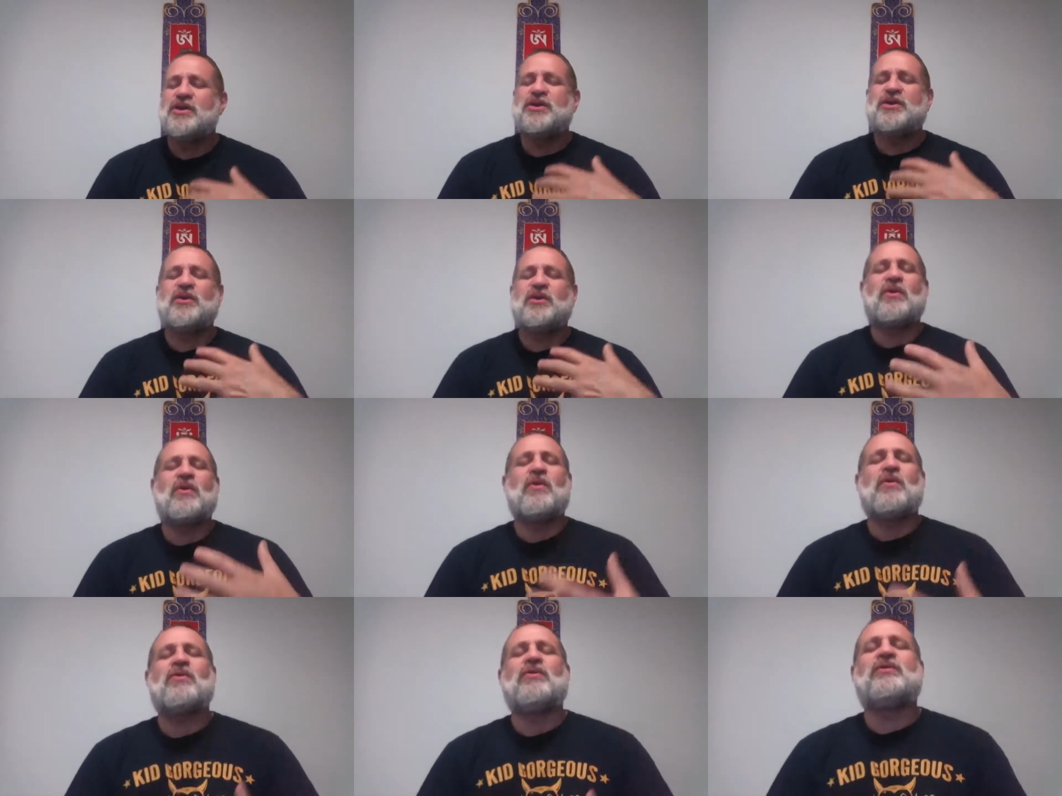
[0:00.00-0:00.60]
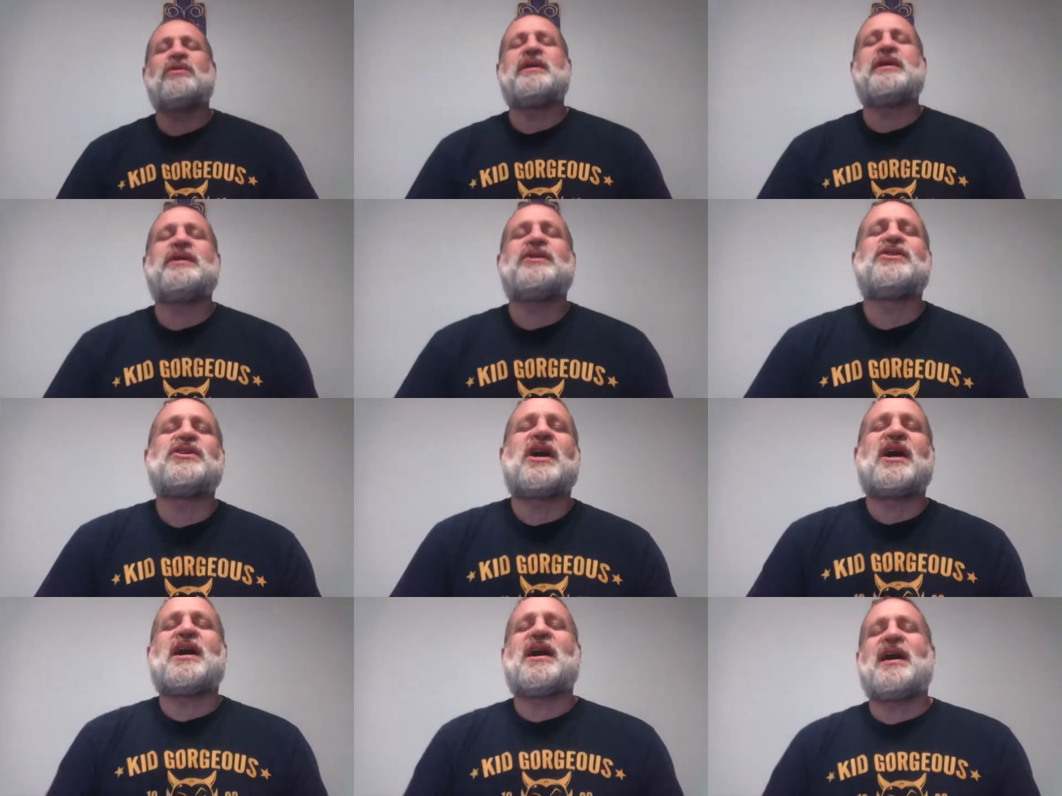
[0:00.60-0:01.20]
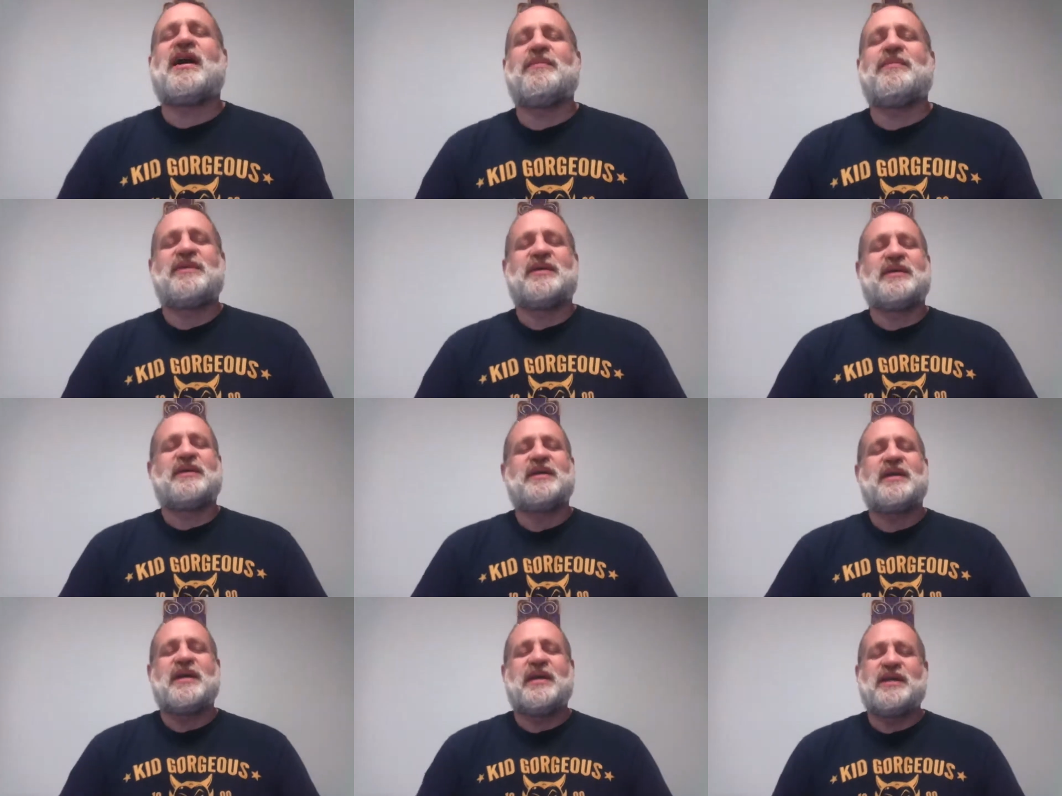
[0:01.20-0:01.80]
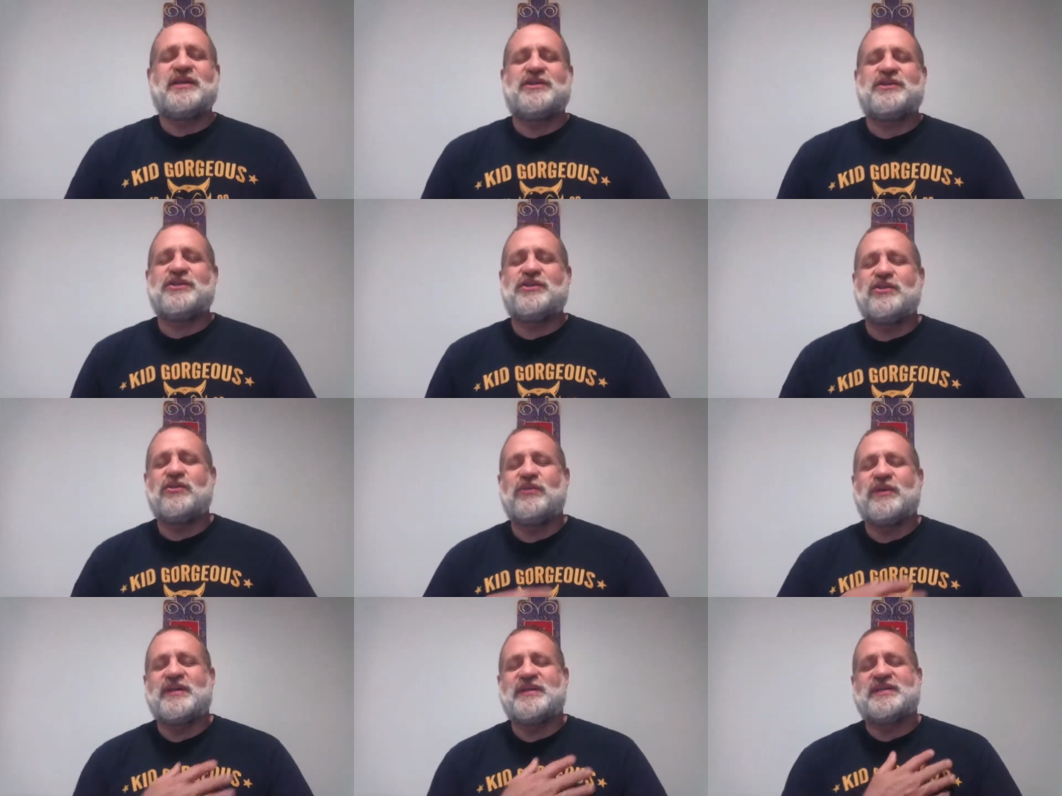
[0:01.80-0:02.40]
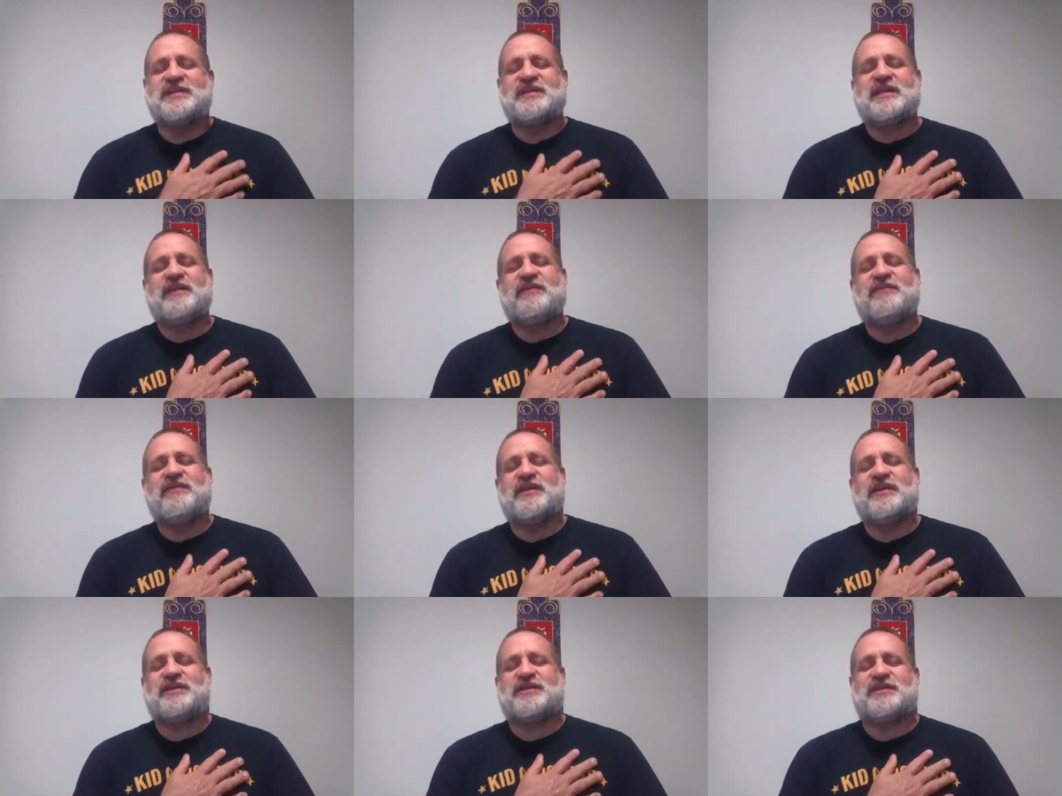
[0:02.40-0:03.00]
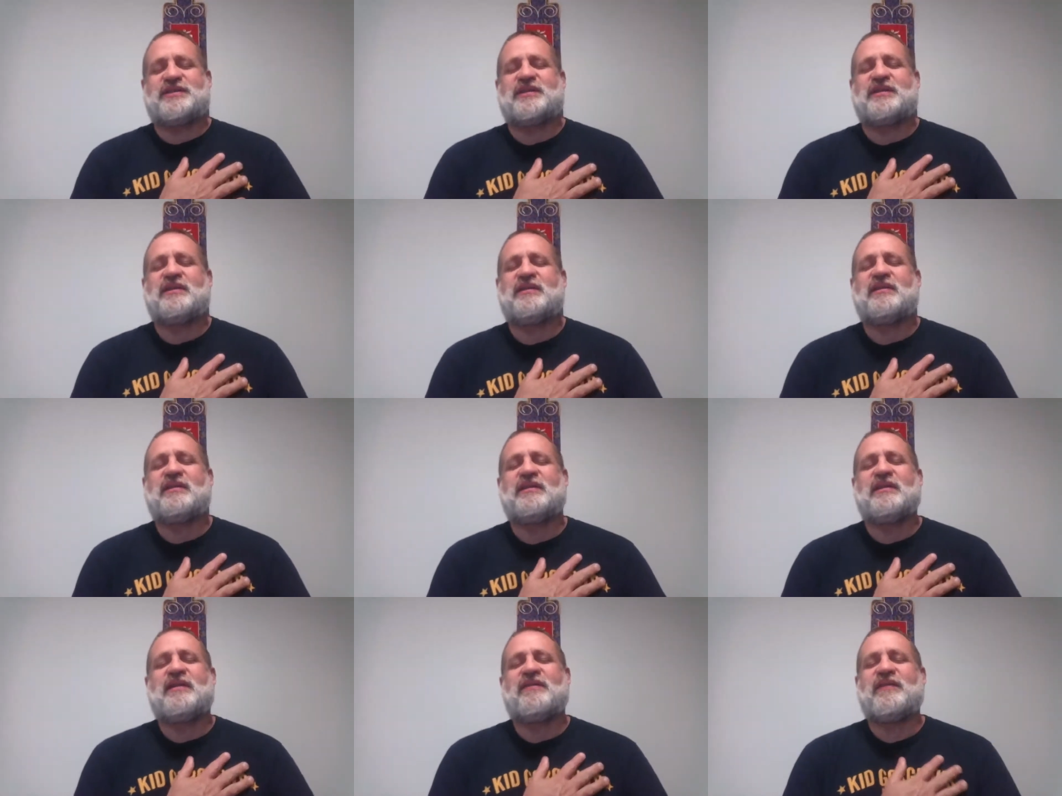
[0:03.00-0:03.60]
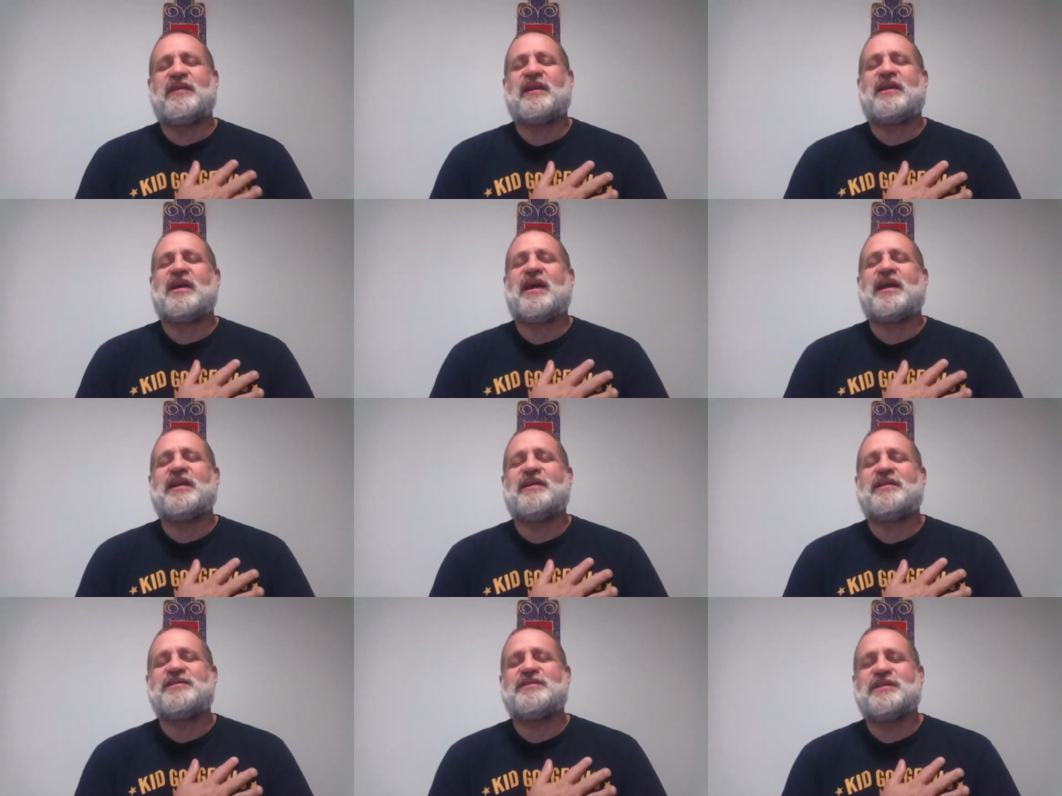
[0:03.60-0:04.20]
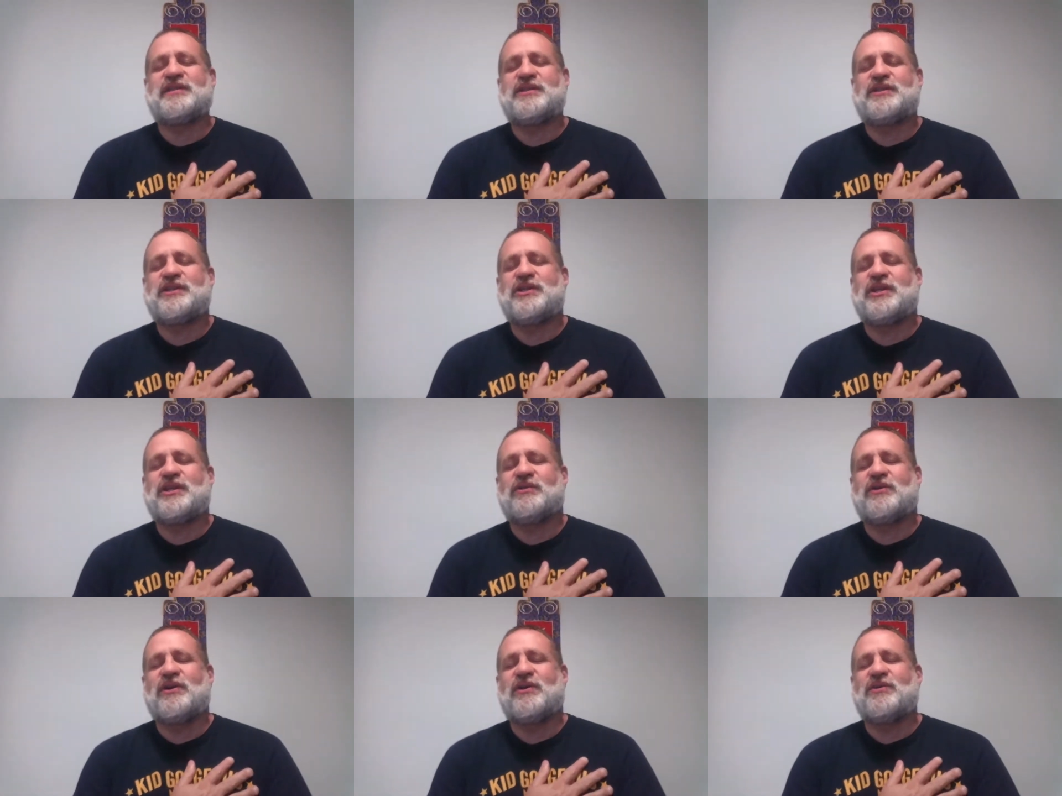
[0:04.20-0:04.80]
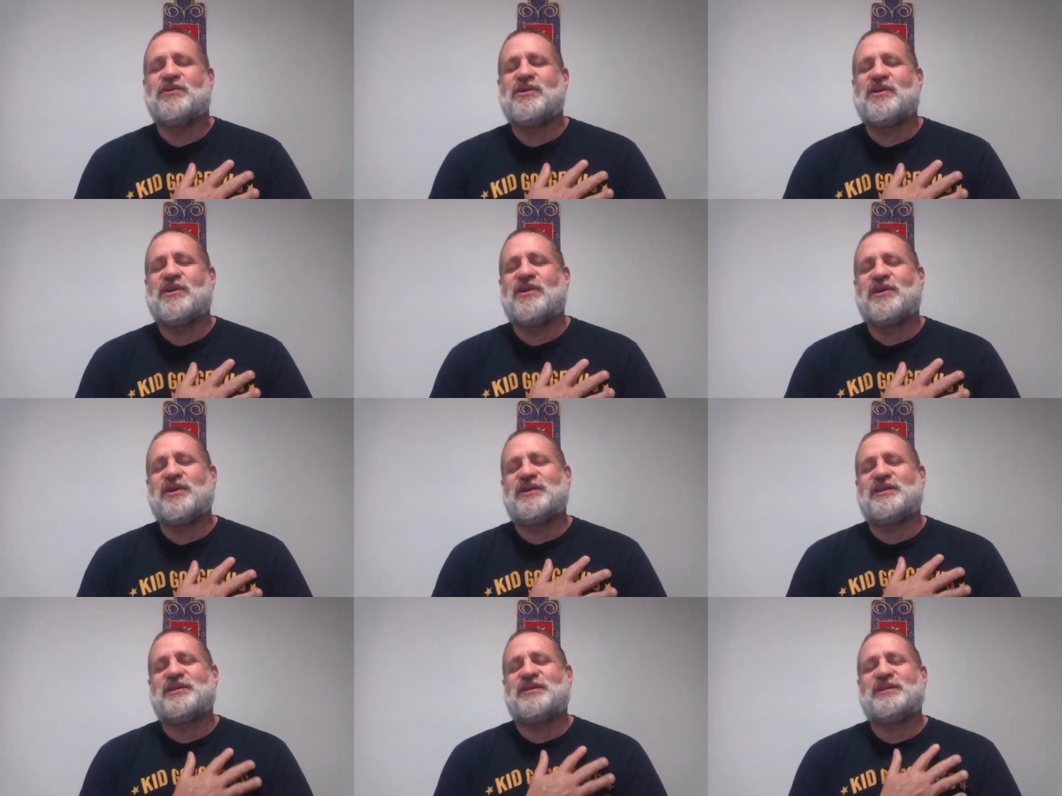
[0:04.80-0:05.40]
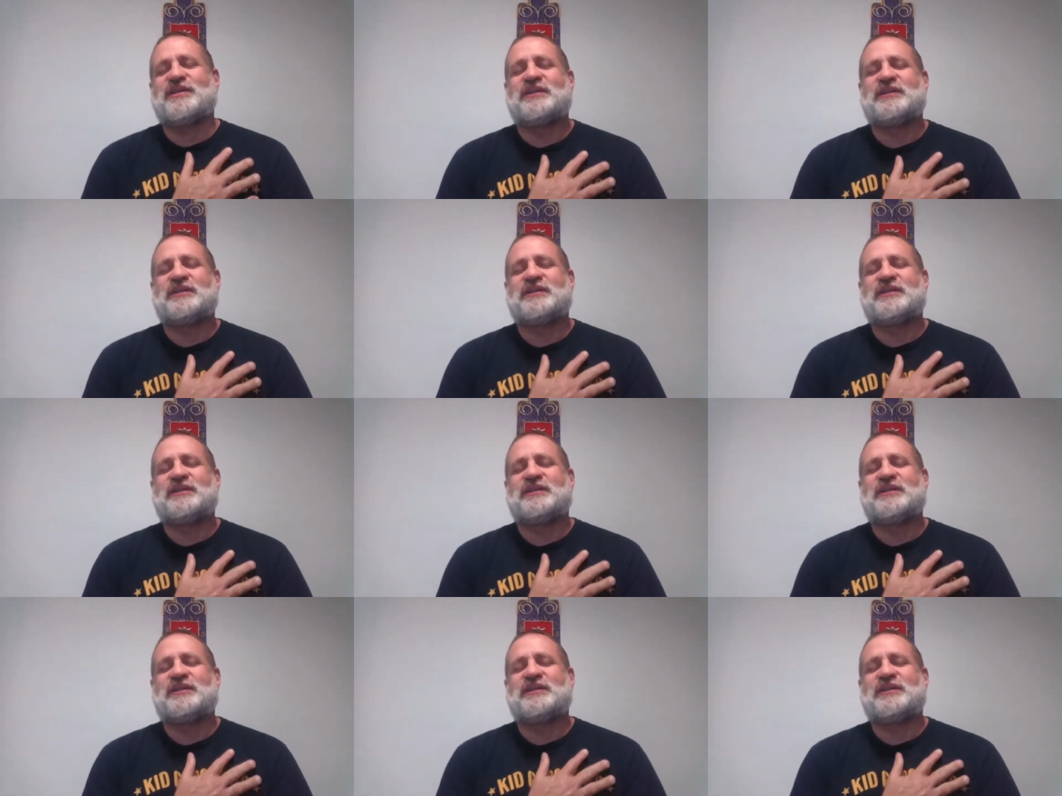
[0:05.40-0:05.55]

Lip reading: Your only job is to receive this loving kindness into your own heart.